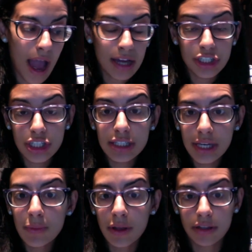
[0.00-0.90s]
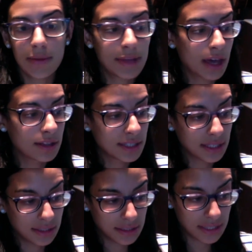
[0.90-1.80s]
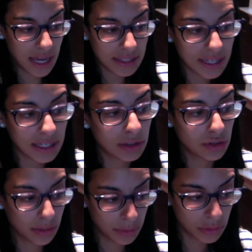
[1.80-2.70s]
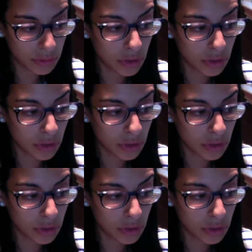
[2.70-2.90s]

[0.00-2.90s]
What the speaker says: She did one time tell the San Diego Tribune,